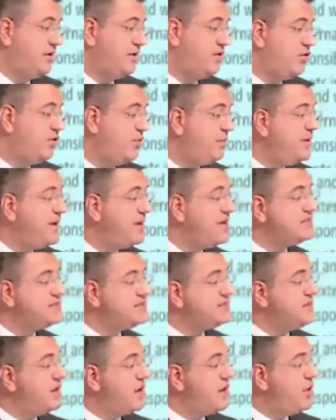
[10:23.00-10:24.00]

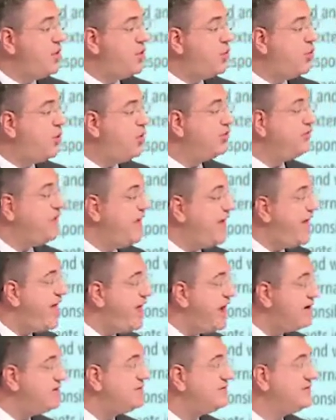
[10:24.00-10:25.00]
Europeans want
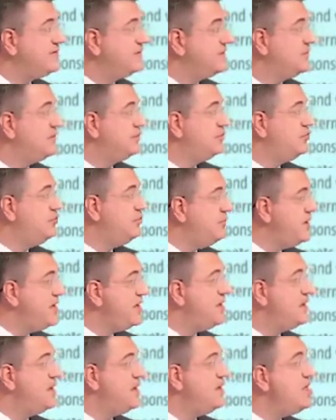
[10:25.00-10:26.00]
health to
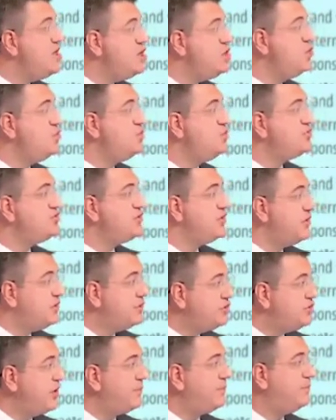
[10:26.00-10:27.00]
be EU's
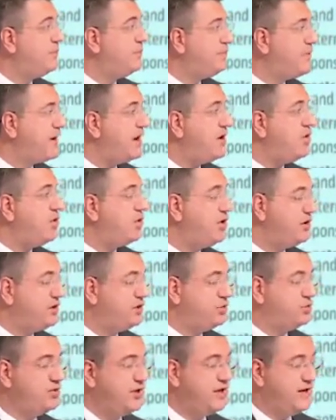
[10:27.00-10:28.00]
top priority
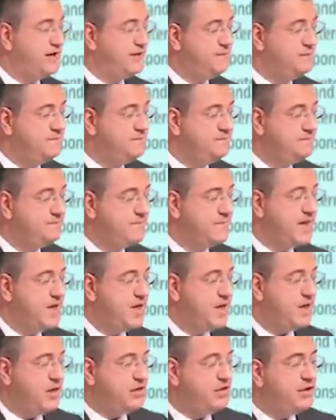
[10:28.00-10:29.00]
today.
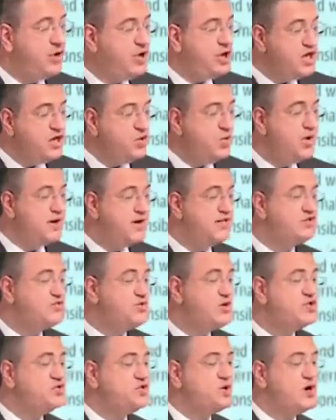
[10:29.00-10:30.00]
The EU and its
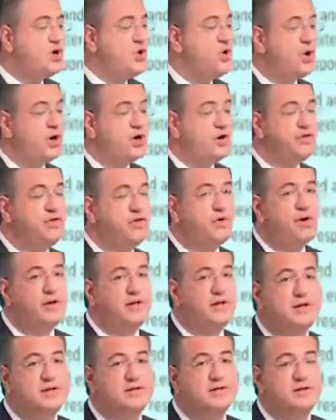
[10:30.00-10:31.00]
regional and local
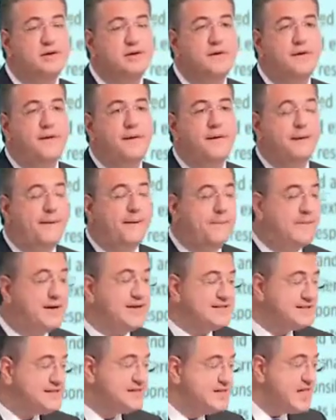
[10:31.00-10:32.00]
authorities
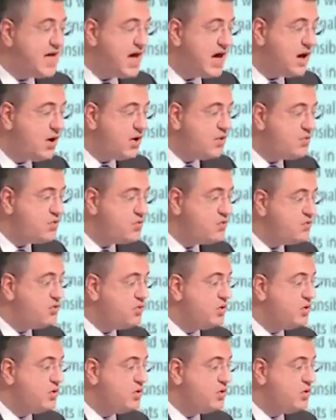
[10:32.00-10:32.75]
must now